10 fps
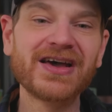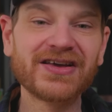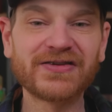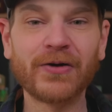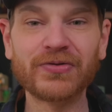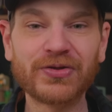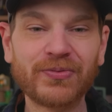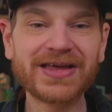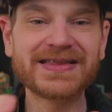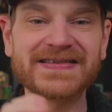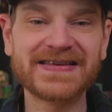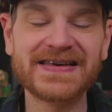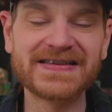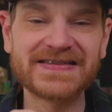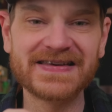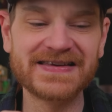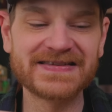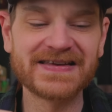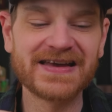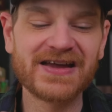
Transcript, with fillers: So the way this is, is